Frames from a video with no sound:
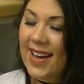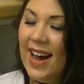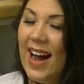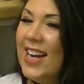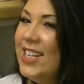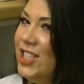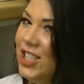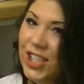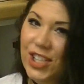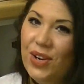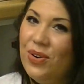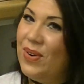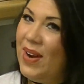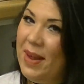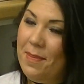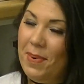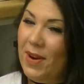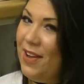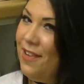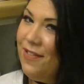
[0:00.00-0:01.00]
I just call
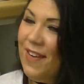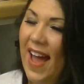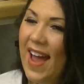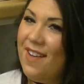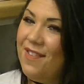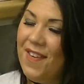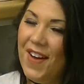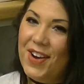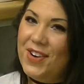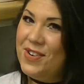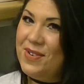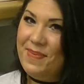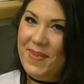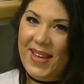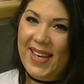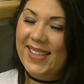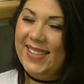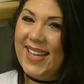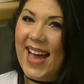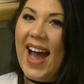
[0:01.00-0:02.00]
it blue flavour, not
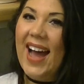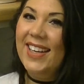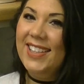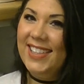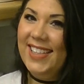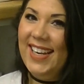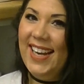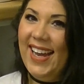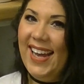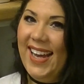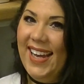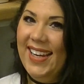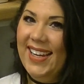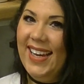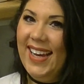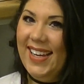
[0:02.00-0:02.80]
because it actually